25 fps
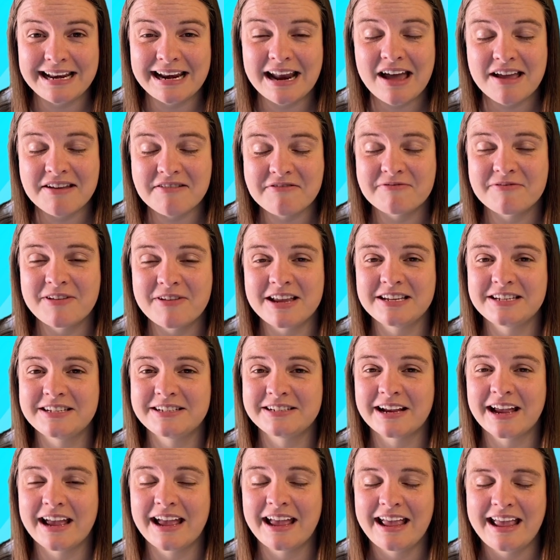night
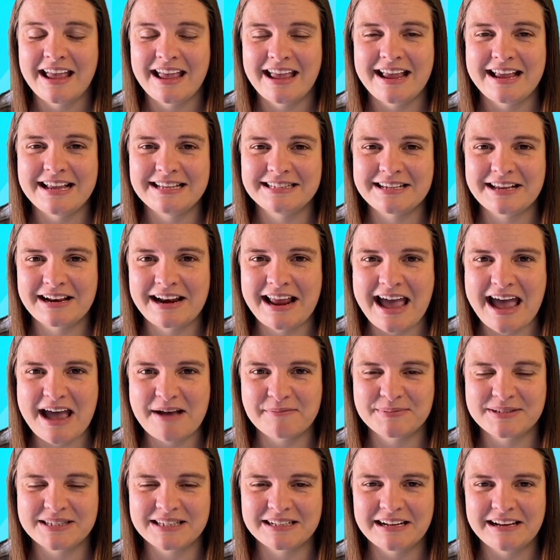fixture, he's going to
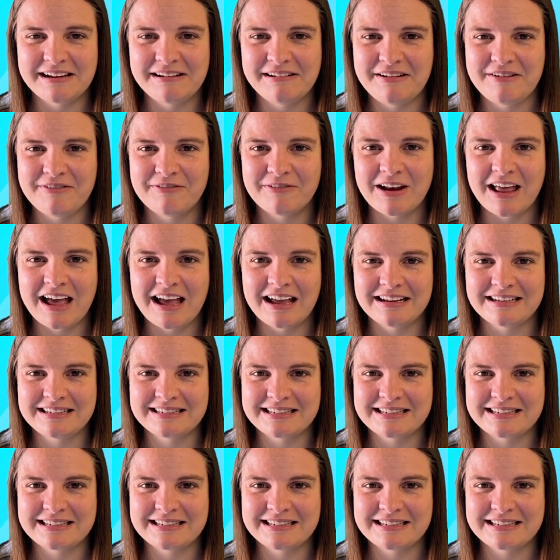absolutely fly.